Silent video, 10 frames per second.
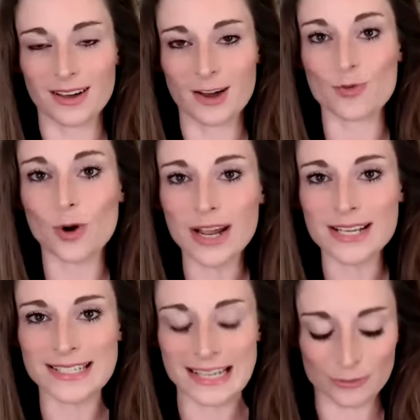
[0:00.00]

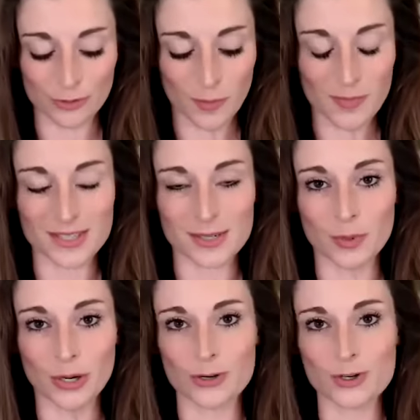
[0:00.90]
arising from this
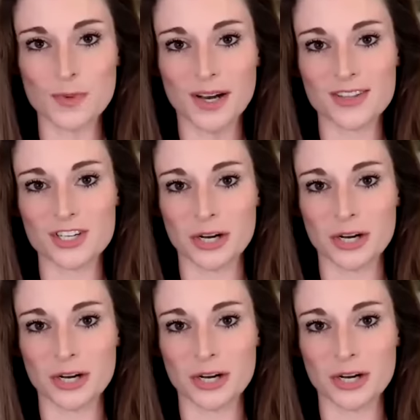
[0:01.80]
approach by the